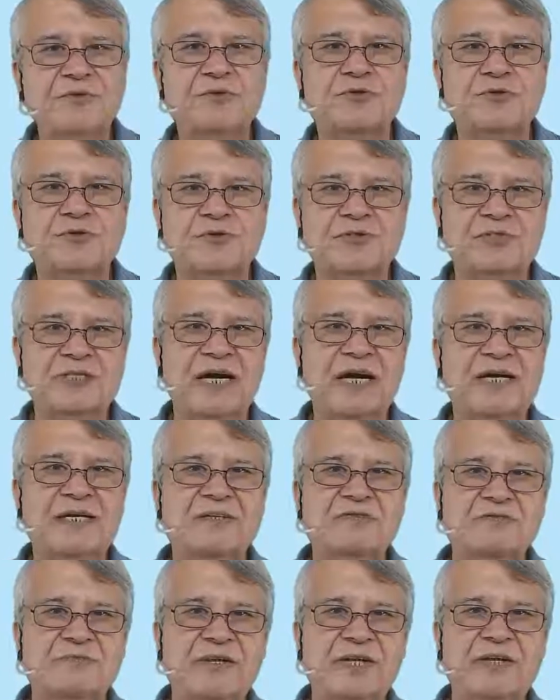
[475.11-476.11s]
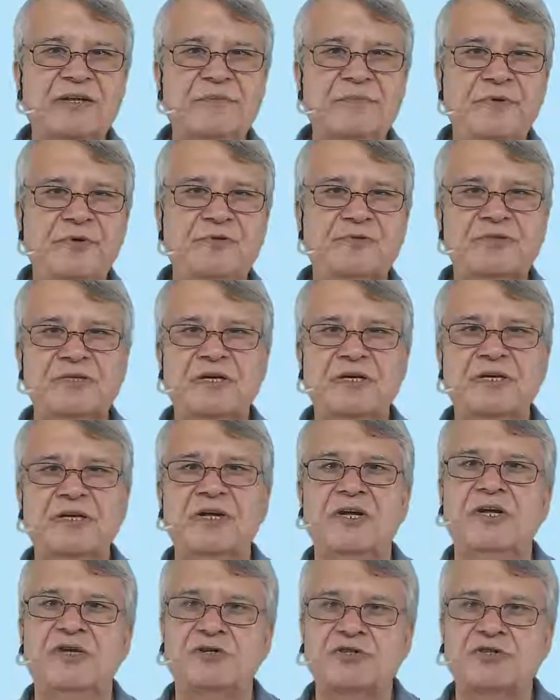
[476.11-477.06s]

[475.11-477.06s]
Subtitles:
to start reading music,